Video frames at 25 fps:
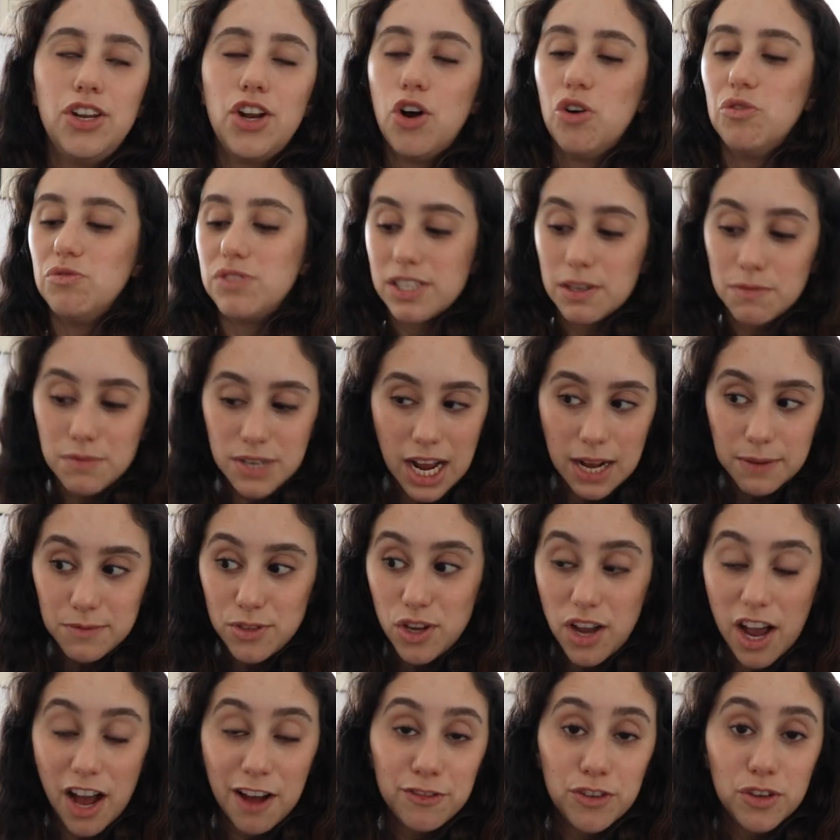You know,
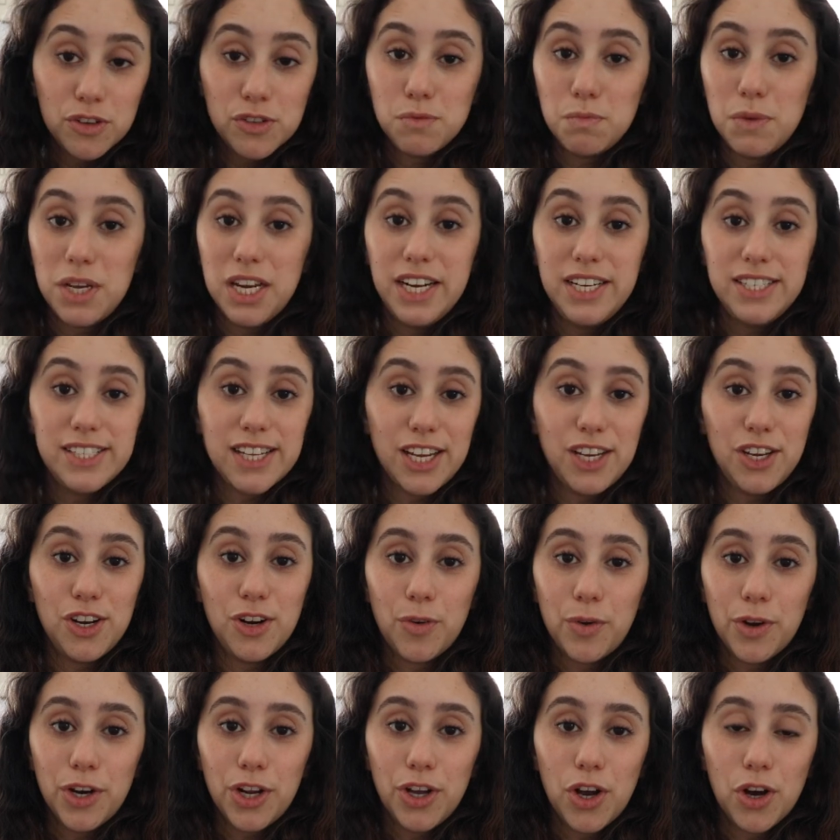sometimes you have those meetings that you
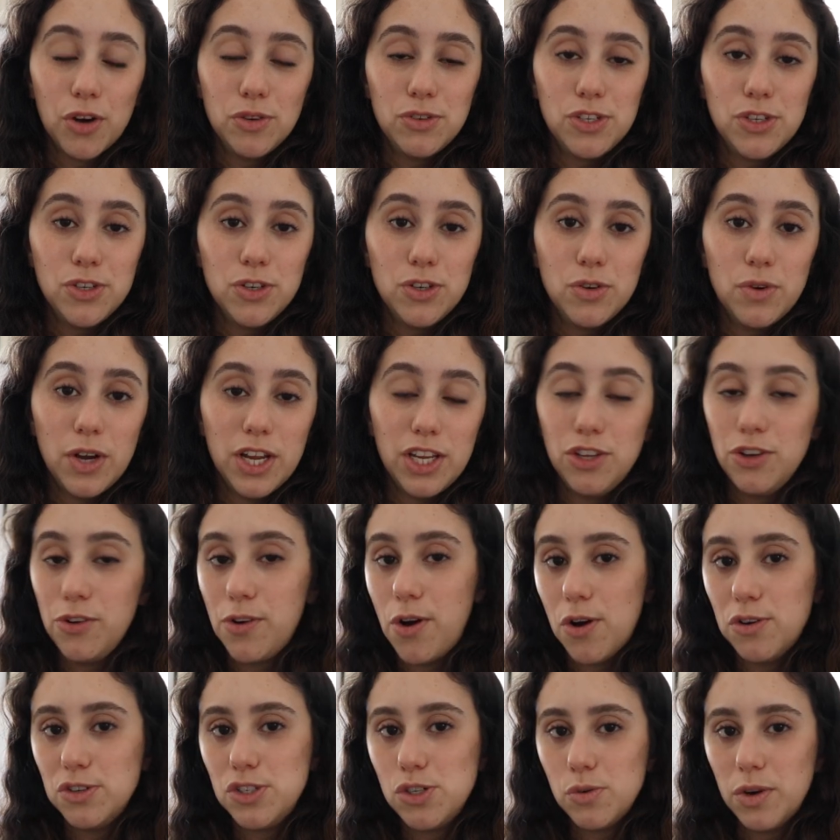don't want to go to, and you
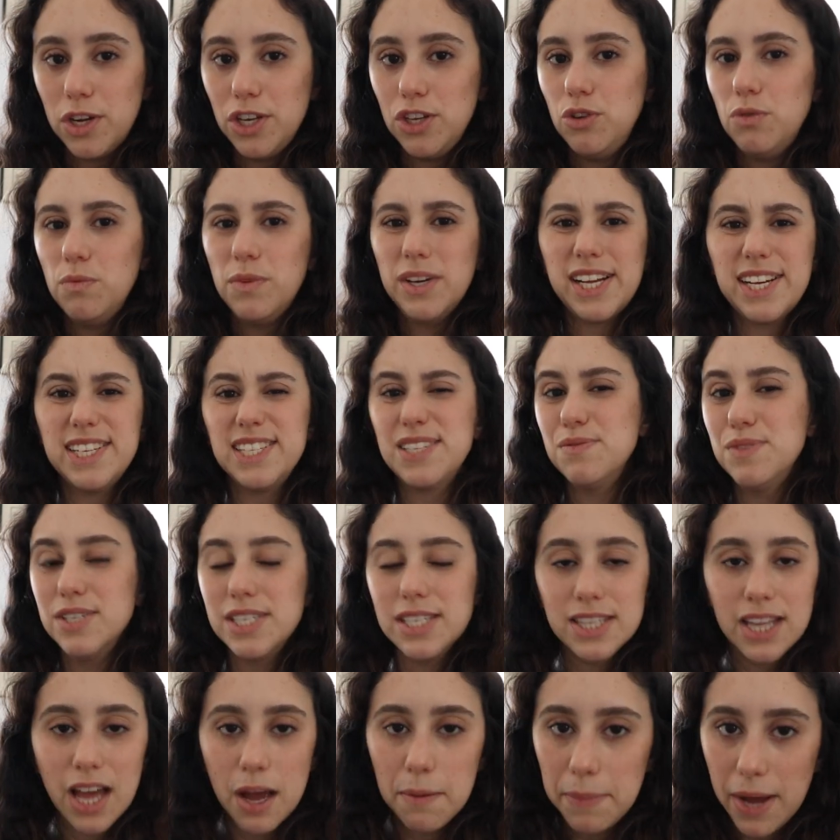go to it and you realize it
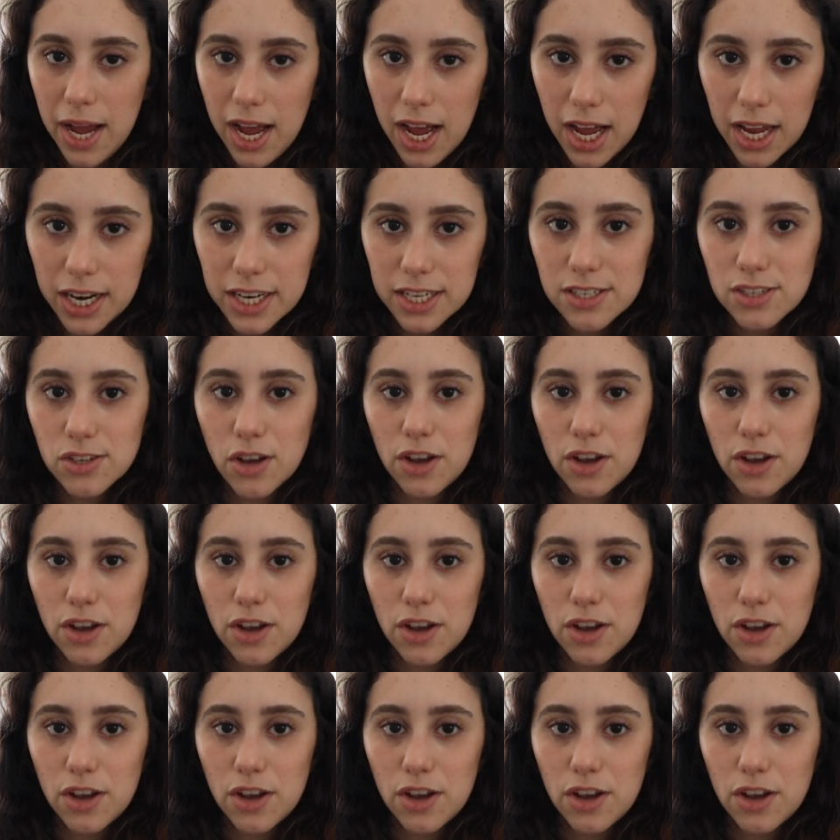wasn't that bad.